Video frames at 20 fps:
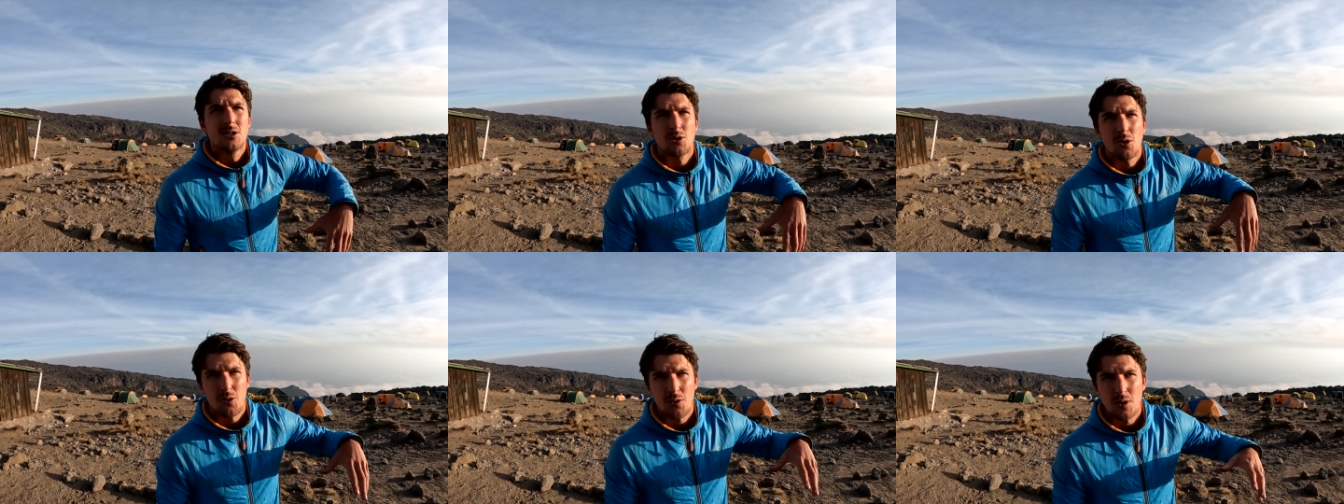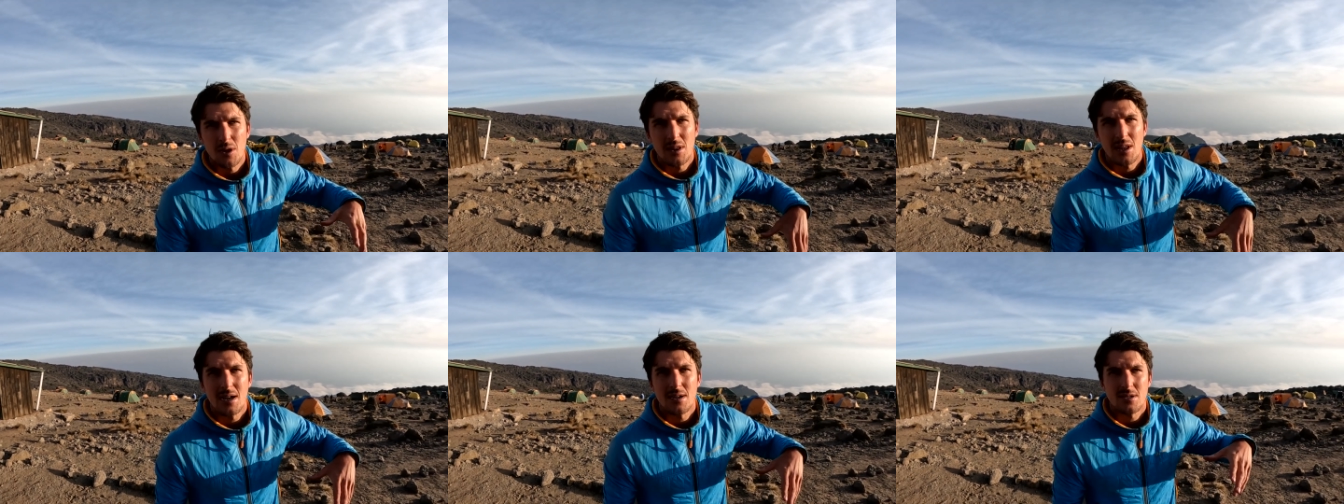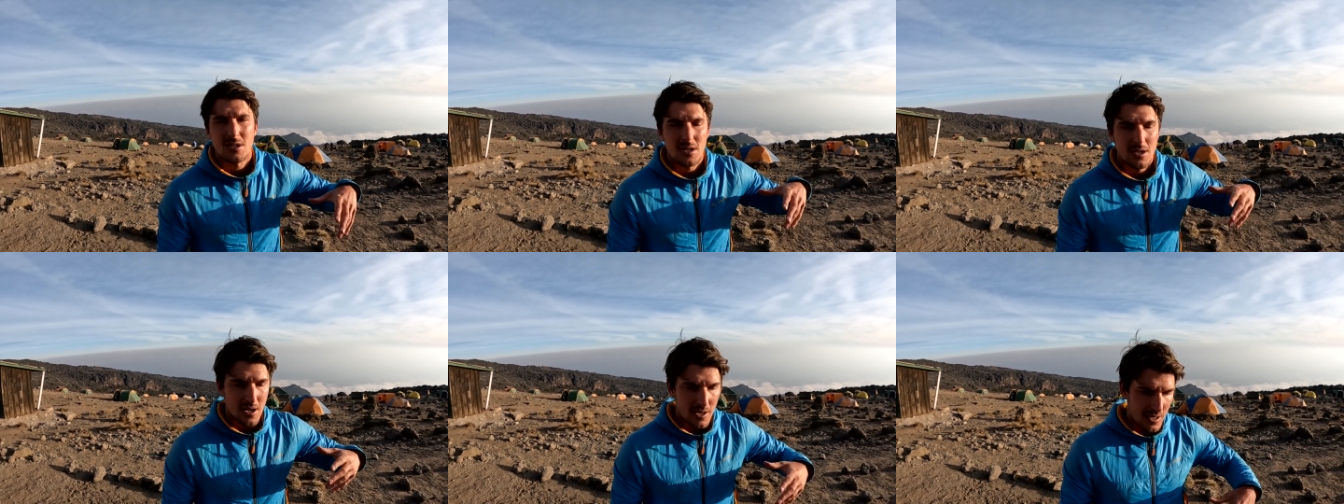to
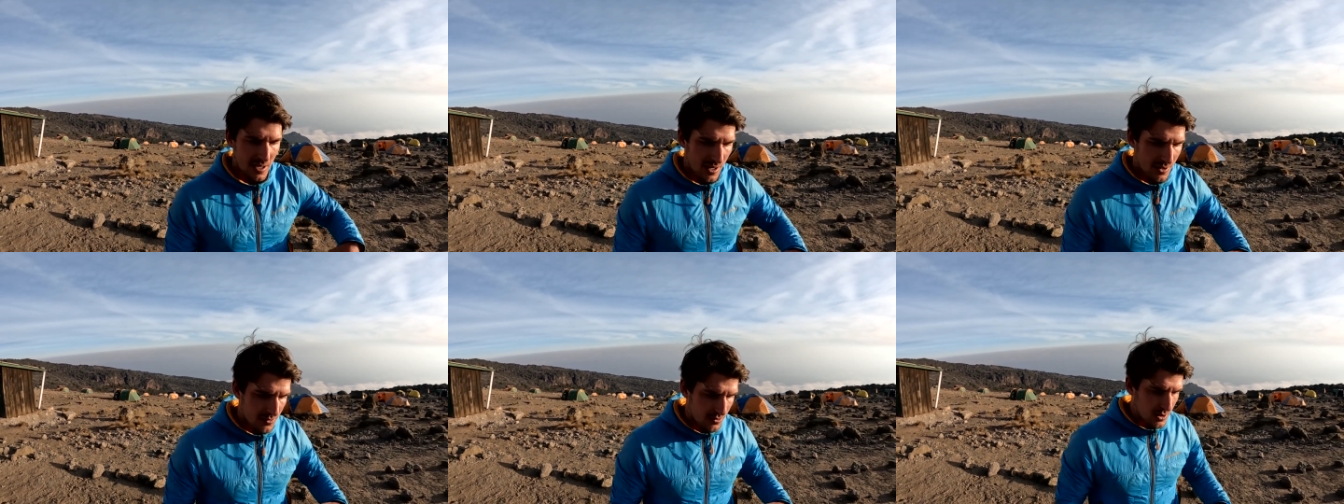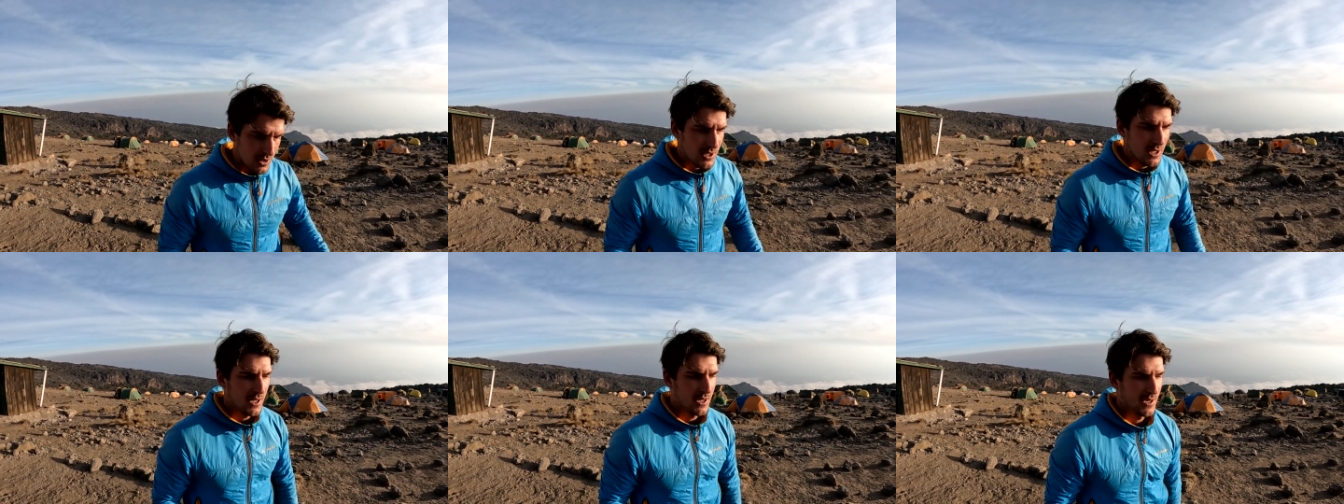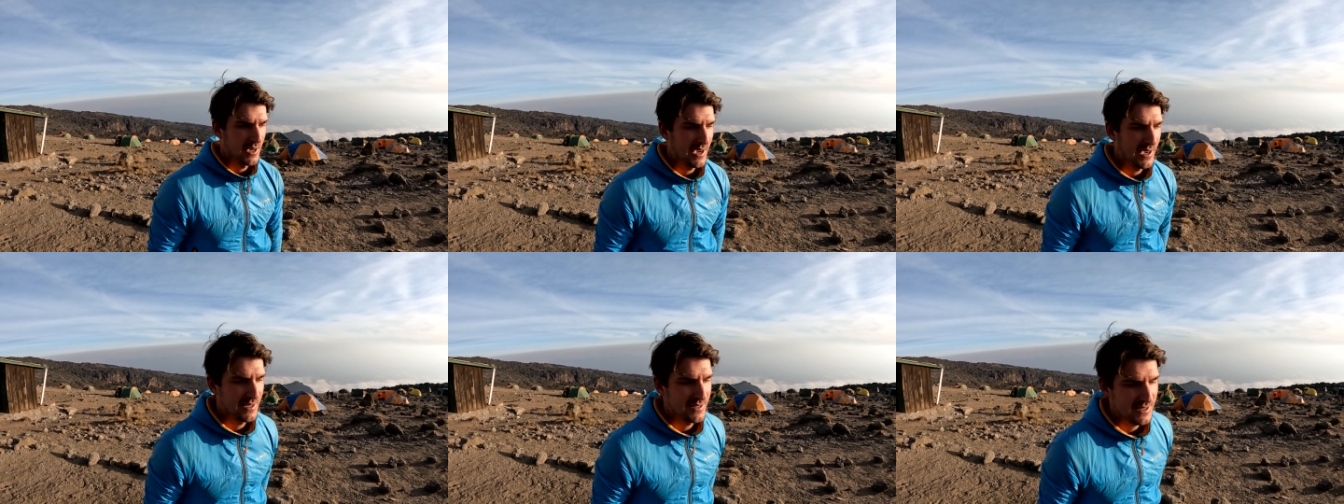3,900
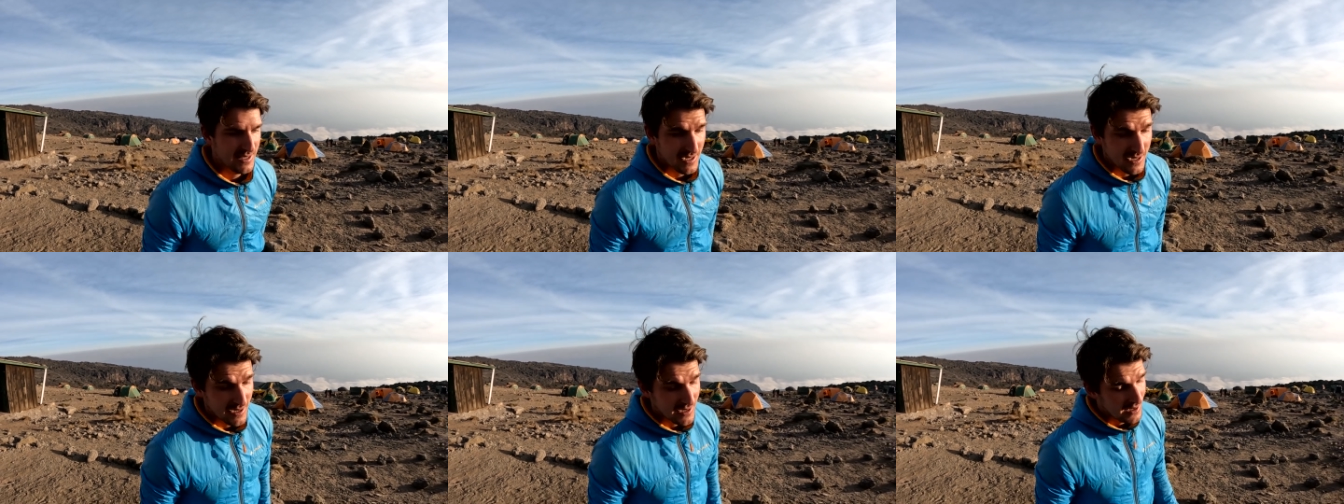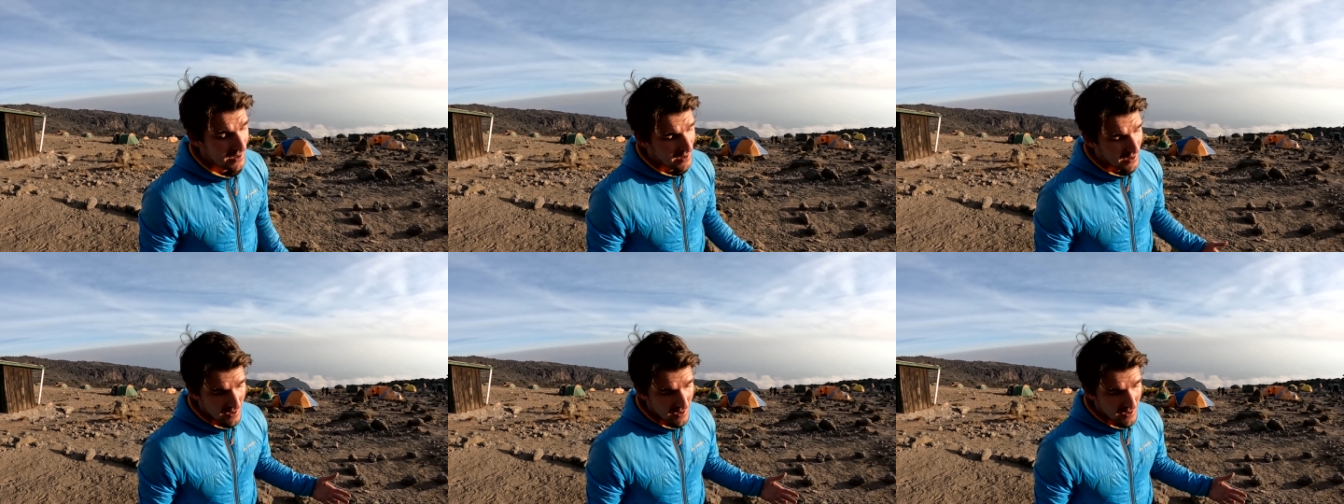and uh,